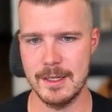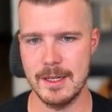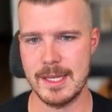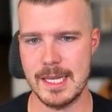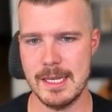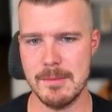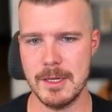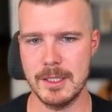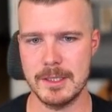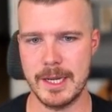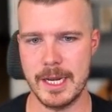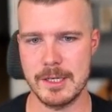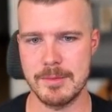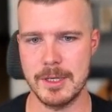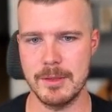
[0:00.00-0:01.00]
the email
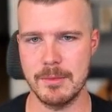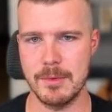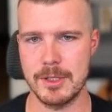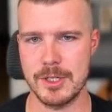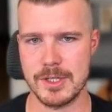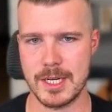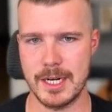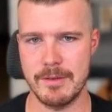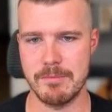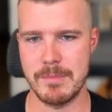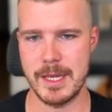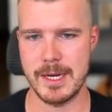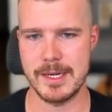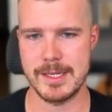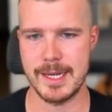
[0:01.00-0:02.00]
engagement, which is kind of
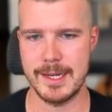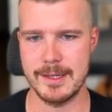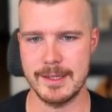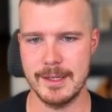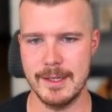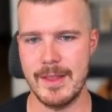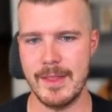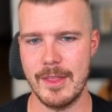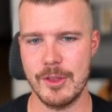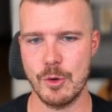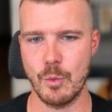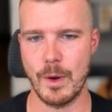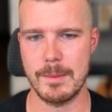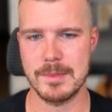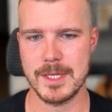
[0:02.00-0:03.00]
mid intent, and then
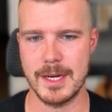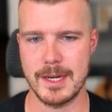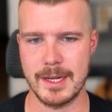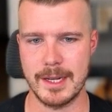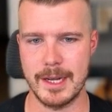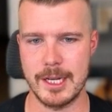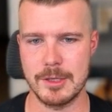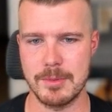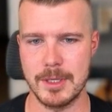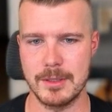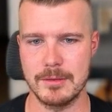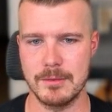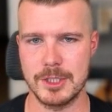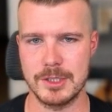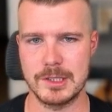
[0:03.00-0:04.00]
their website engagement,
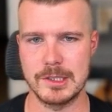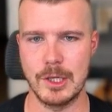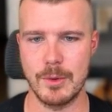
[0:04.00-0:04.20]
which is